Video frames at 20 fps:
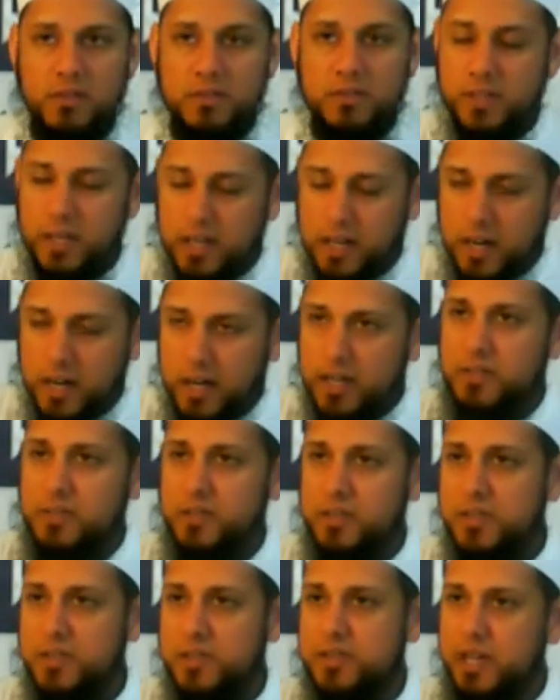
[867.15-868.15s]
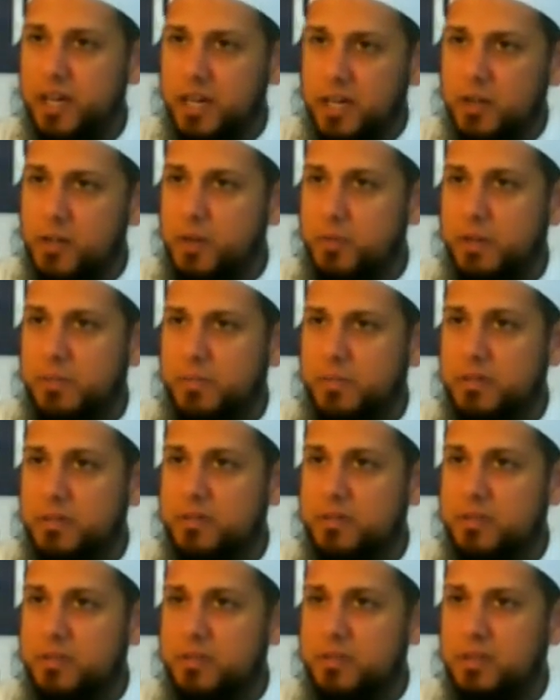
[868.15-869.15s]
psychiatrists and other people,
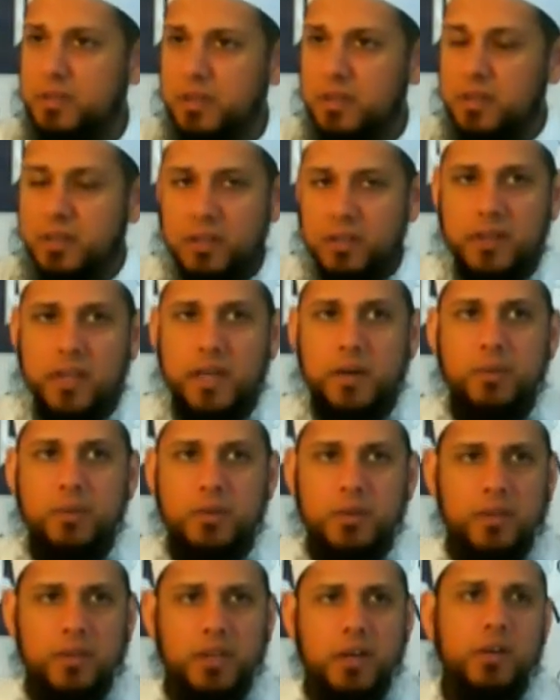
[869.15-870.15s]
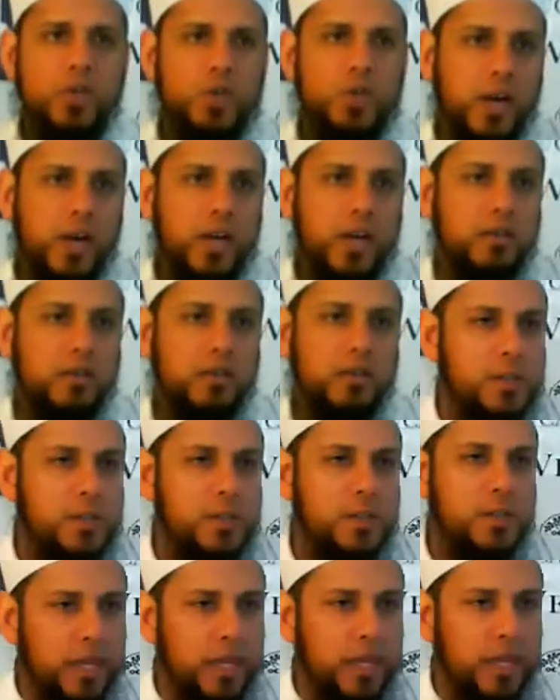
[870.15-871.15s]
they are trying to
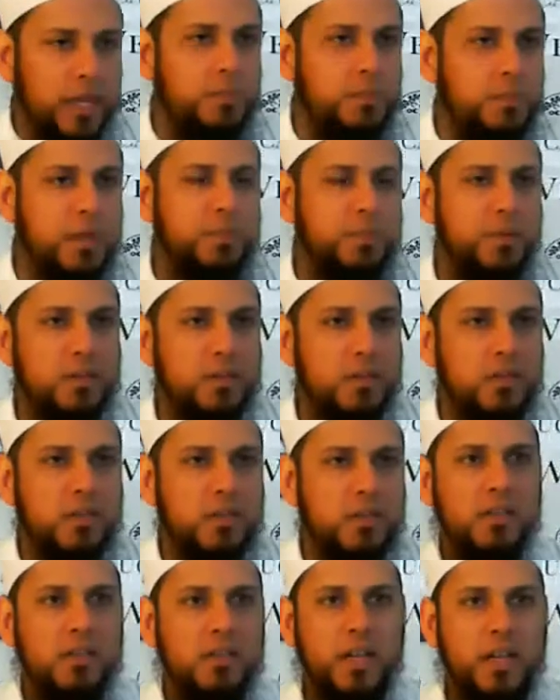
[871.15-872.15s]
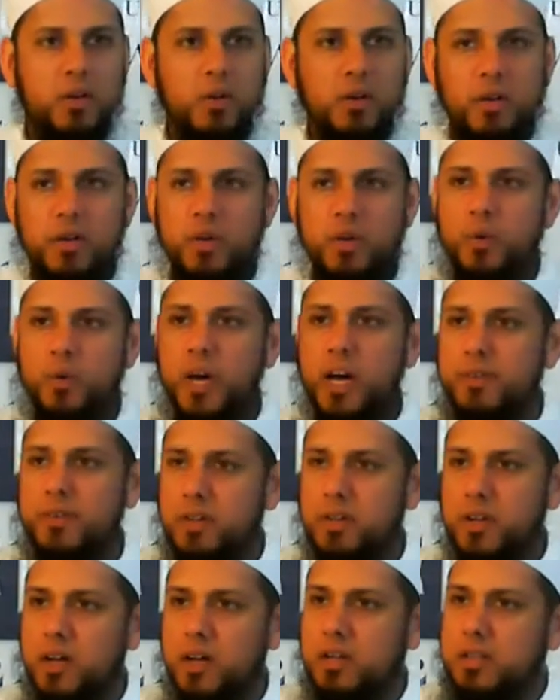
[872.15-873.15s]
explain to people that, look, you have a
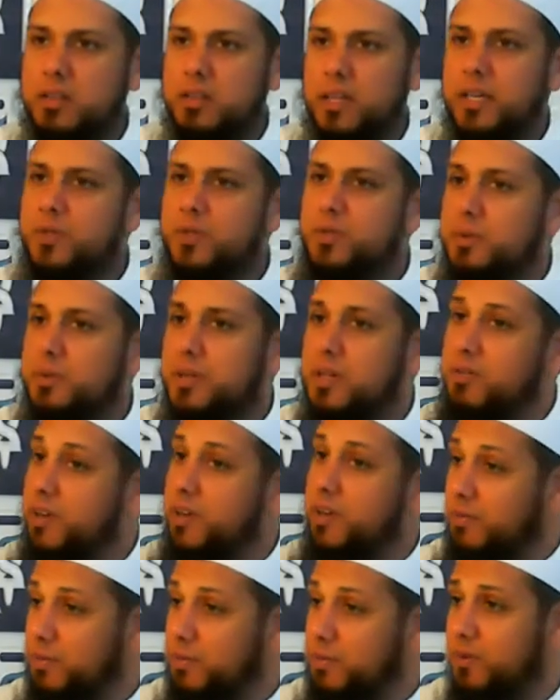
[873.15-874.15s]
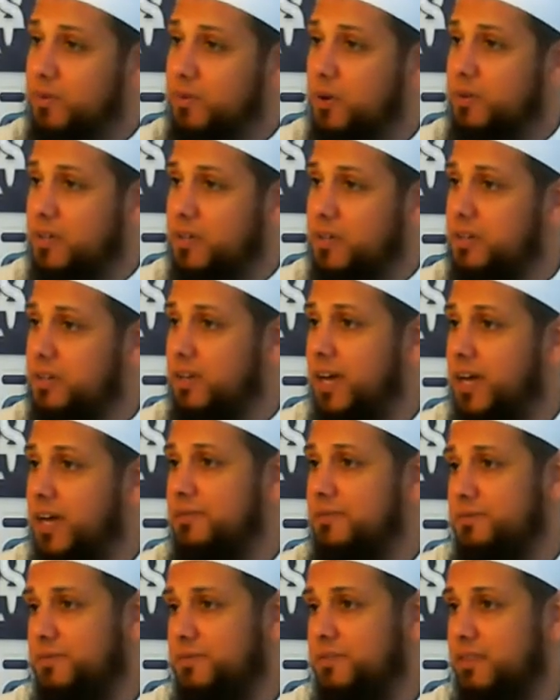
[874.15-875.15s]
lot of things to be grateful for in your life.
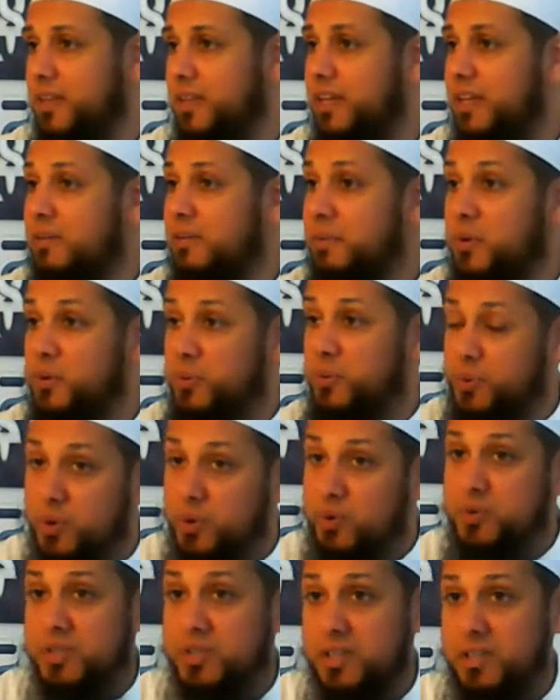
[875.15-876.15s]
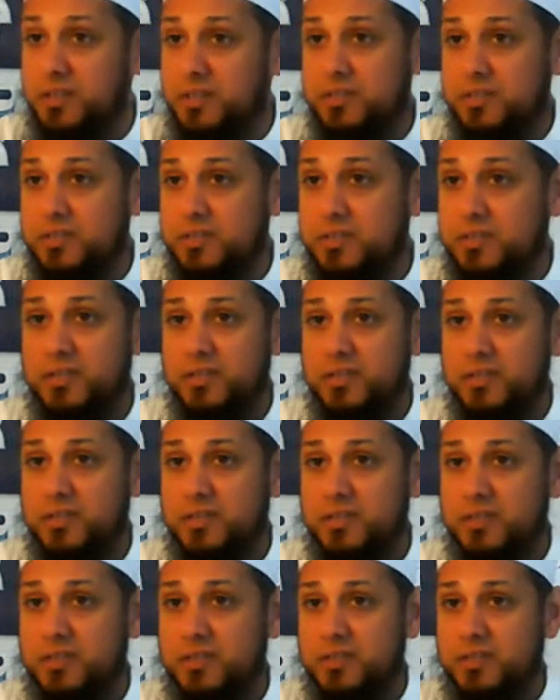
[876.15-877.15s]
Think about those things.
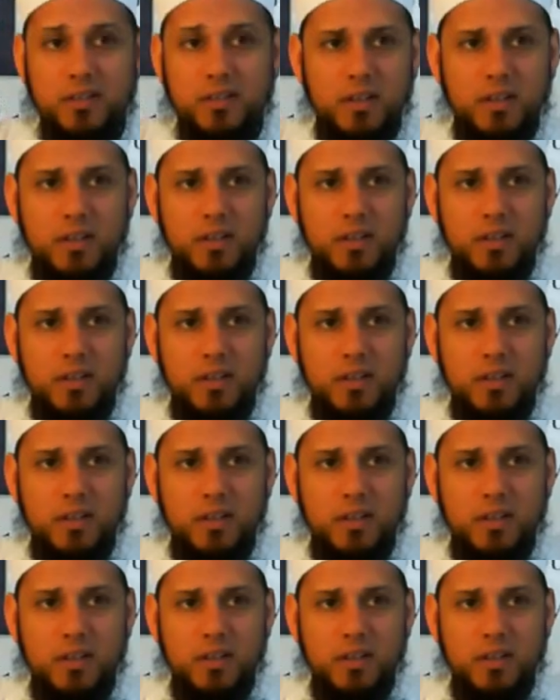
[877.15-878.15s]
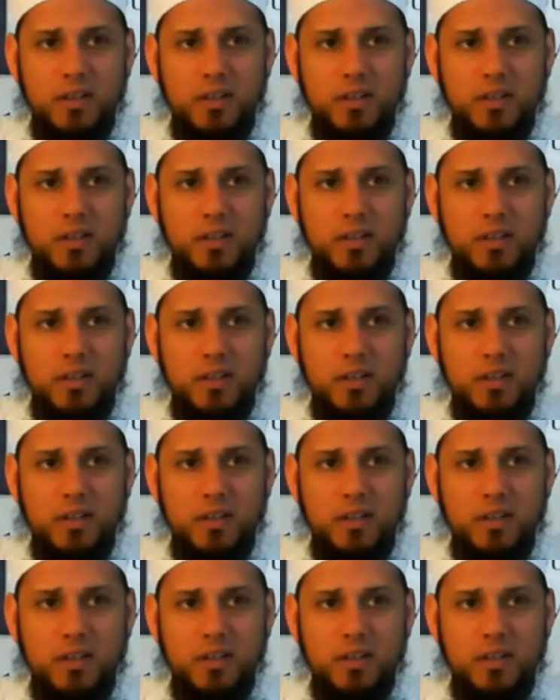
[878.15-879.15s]
But the Quran already told us that.
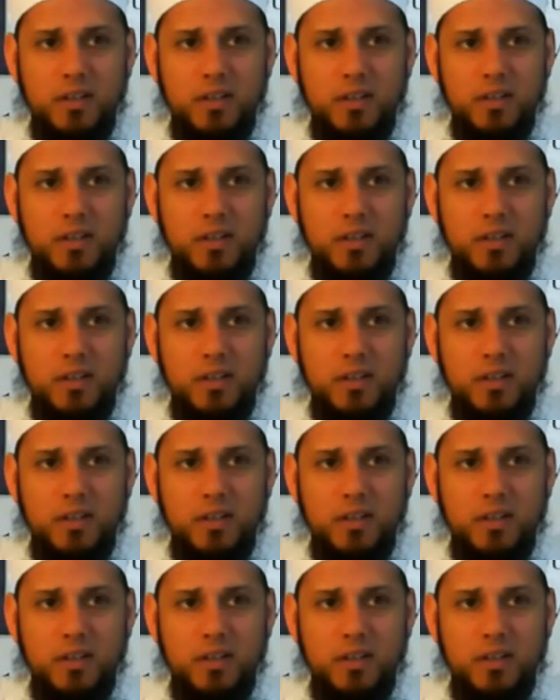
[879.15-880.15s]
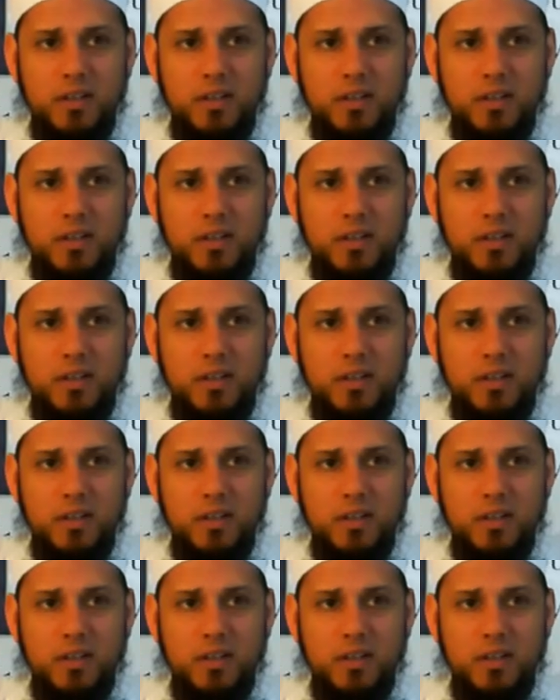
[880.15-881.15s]
And the Quran points out that this is
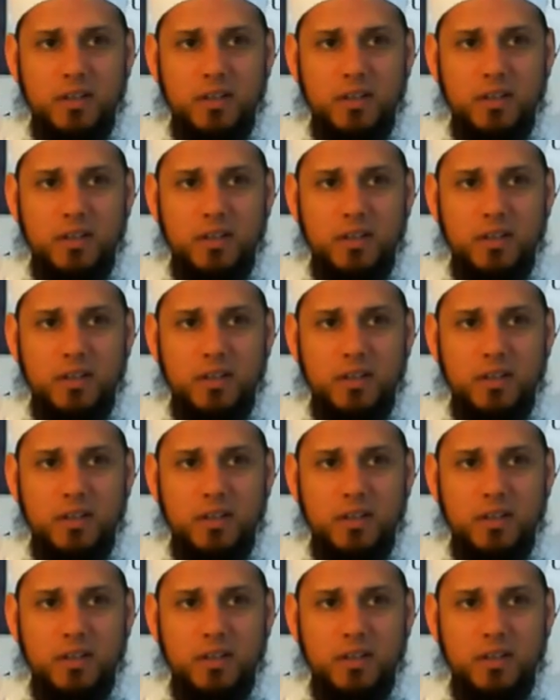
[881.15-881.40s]
for your